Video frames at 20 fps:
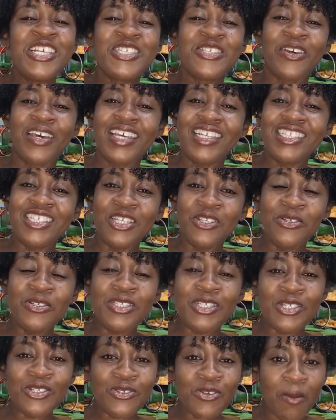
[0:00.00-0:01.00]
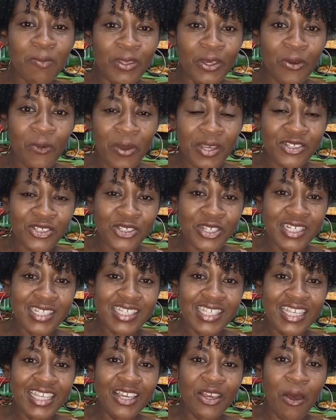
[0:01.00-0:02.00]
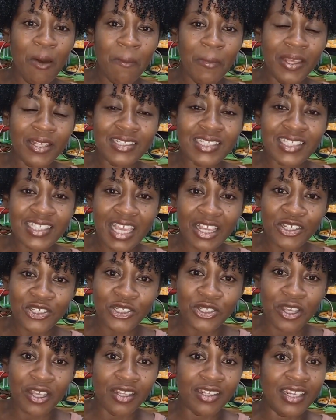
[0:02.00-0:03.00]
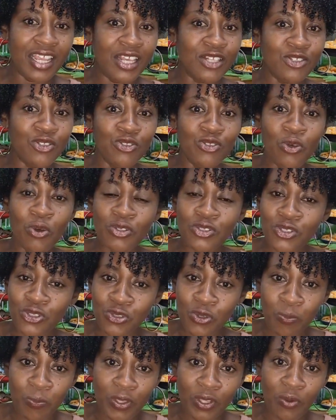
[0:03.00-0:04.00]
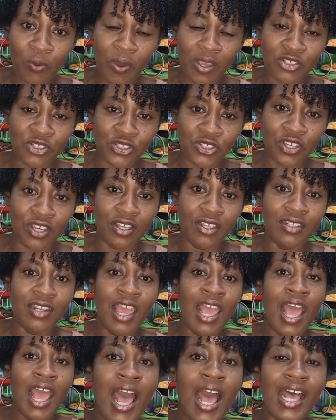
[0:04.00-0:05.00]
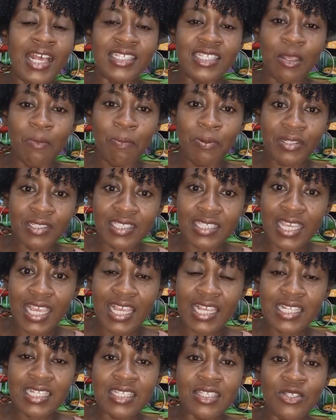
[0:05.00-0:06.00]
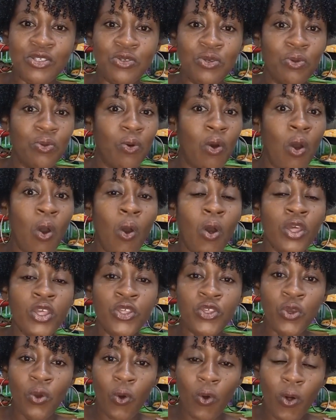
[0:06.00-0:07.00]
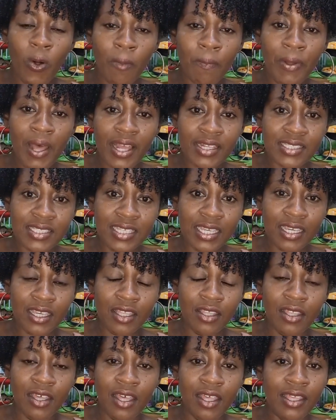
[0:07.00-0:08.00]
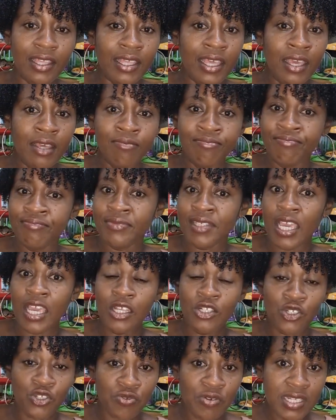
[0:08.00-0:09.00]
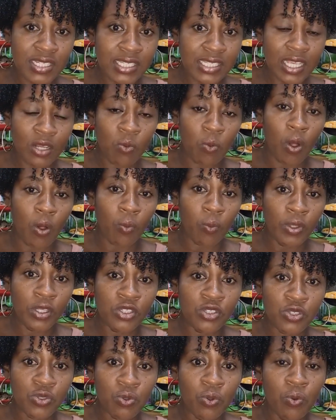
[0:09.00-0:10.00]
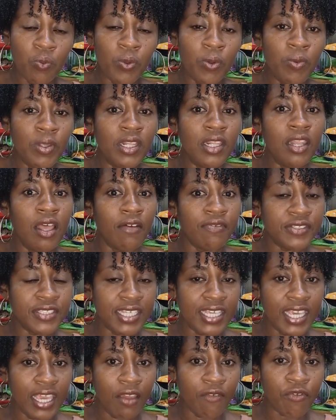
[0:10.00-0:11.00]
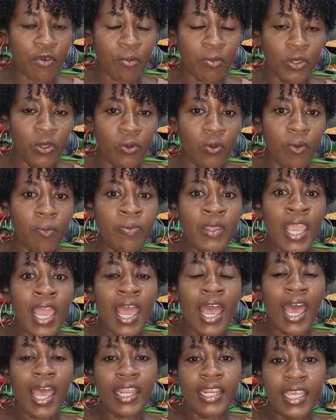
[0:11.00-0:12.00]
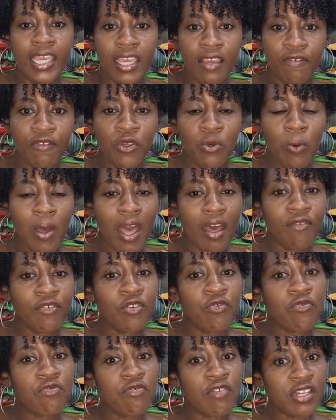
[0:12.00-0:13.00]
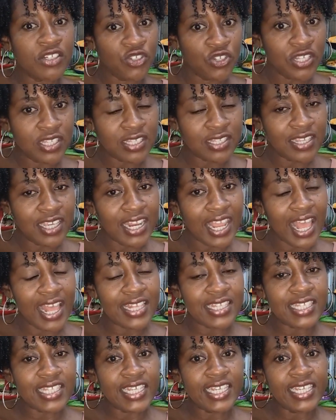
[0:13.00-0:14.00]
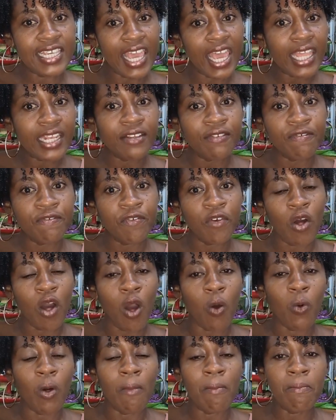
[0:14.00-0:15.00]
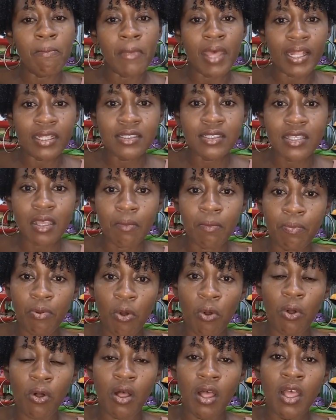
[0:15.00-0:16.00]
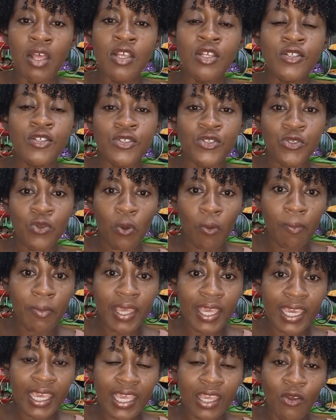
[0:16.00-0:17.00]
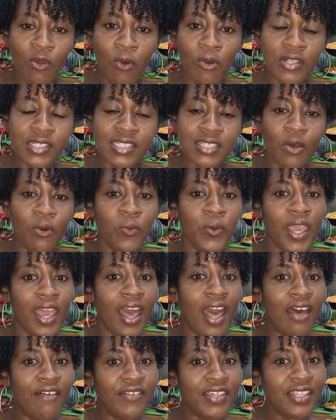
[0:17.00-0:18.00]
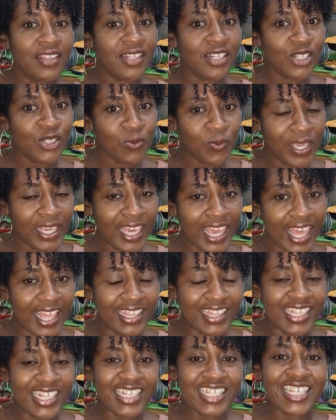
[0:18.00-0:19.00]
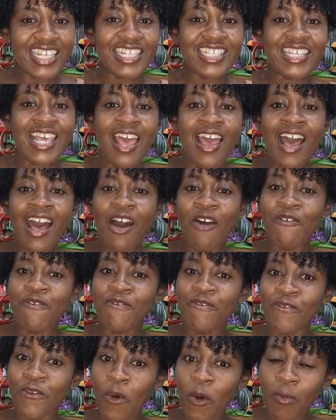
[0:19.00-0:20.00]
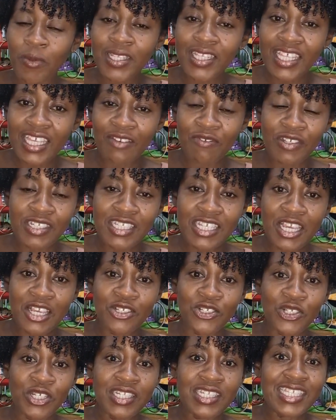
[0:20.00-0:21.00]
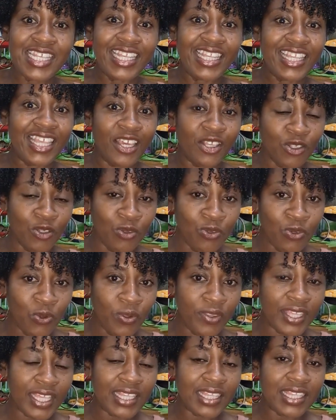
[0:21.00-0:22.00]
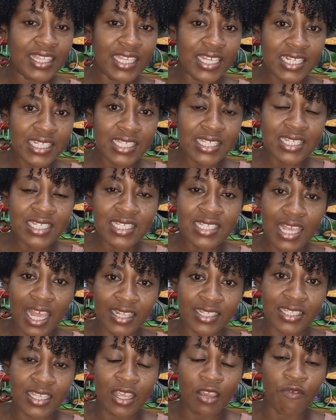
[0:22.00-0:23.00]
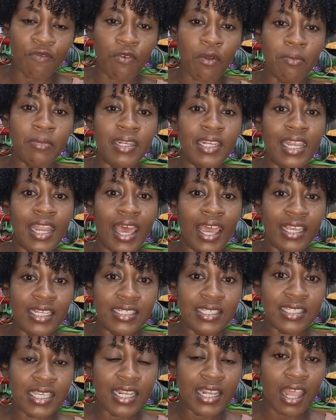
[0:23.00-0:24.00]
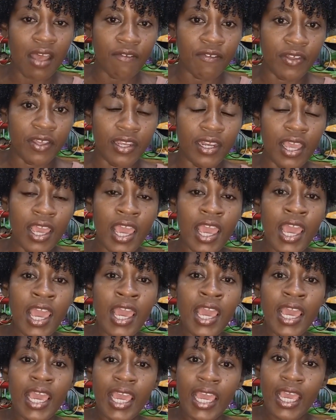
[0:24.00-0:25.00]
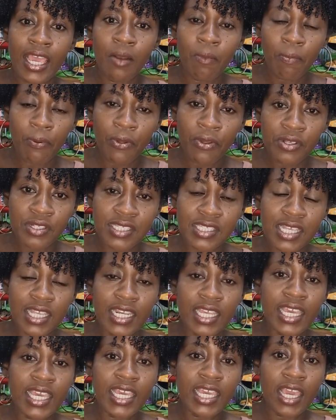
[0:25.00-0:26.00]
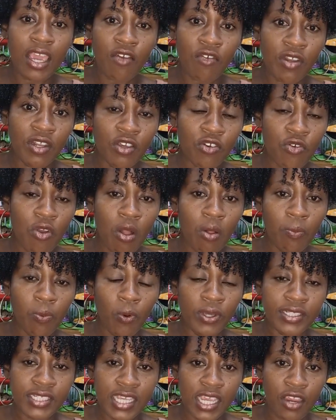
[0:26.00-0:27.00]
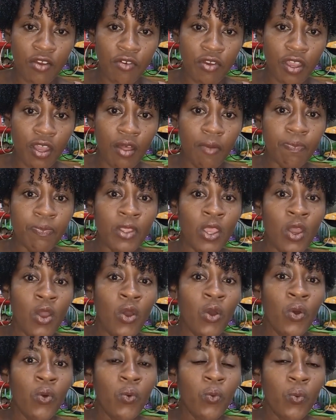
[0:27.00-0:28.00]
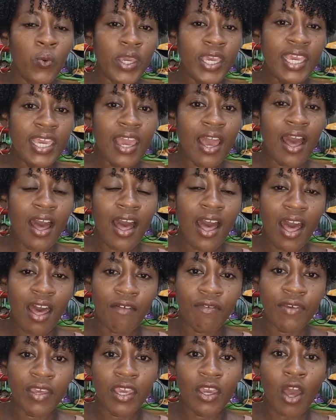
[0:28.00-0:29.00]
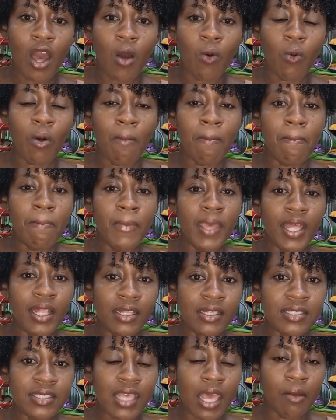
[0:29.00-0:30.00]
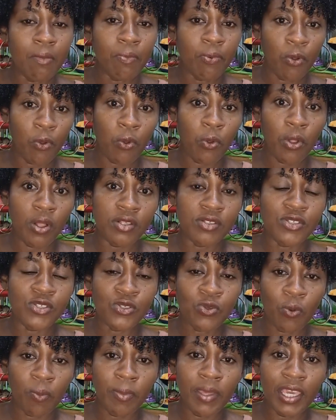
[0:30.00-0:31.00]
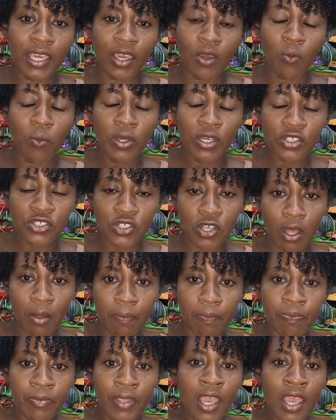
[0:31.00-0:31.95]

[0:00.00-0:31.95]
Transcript: So continue to drop the questions in the comment section. There's no stupid question as it pertains to your particular interest in what we do. We will love to hear from you. And if you haven't registered as yet for our melt and pour soap making course that we are having this weekend, this is a formal invitation to let you know that this Saturday from 9 to 11 in person here in the Crown Point area, we are having our melt and pour soap making workshop.